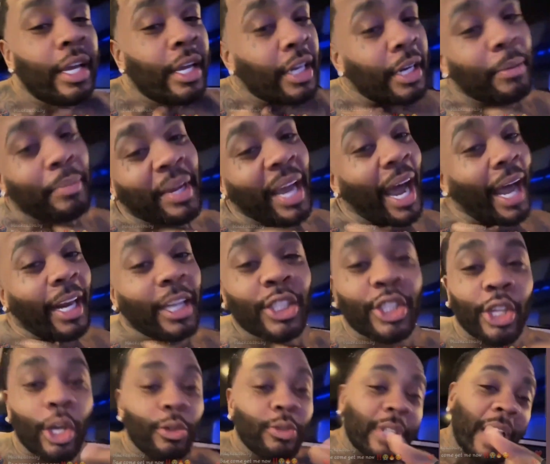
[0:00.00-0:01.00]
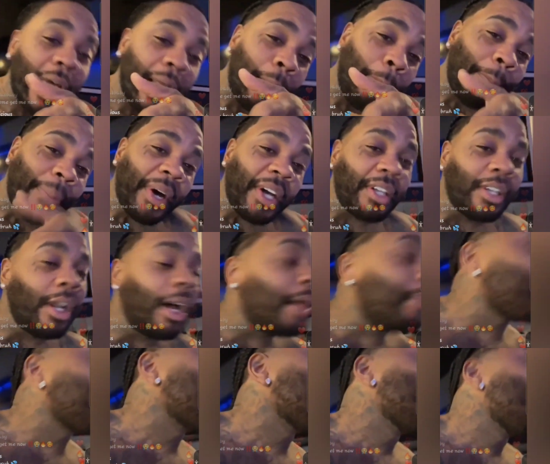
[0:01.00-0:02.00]
Them collar shirts got a button up.
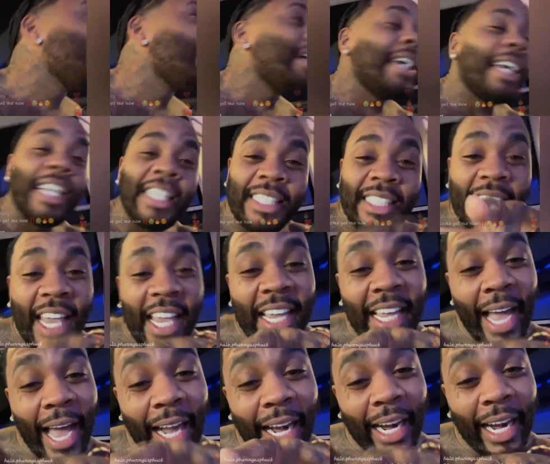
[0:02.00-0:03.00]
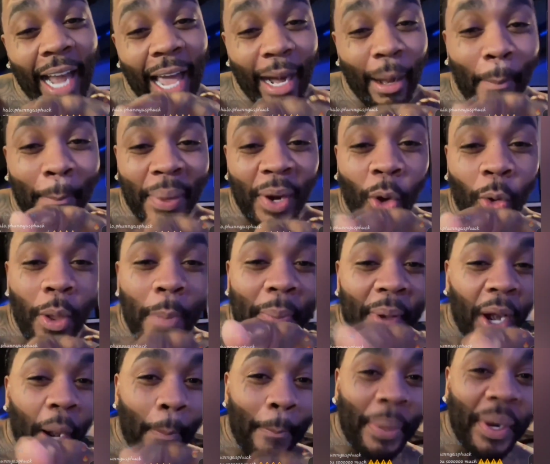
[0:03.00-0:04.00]
He say he got a lot of blow, he
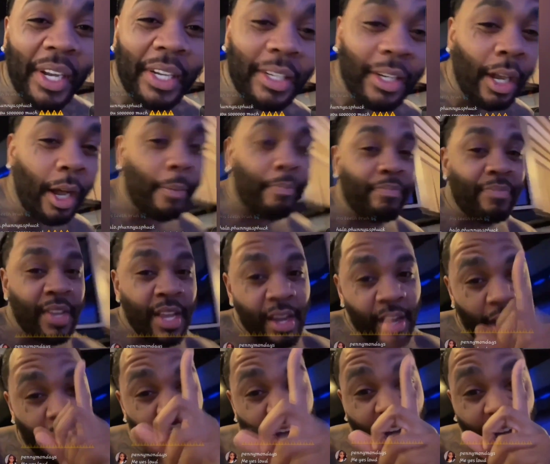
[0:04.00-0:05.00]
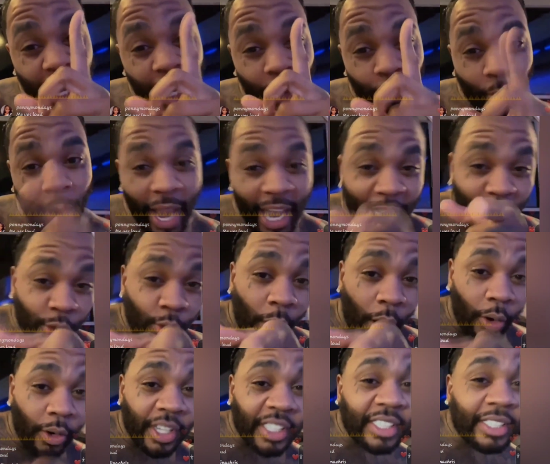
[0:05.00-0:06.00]
better button up. 100 racks, you
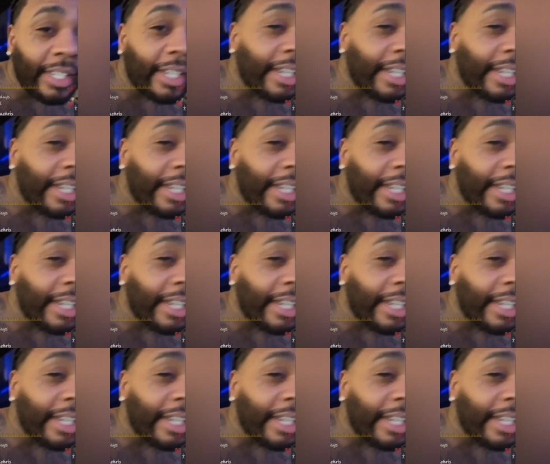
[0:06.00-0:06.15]
owe this to the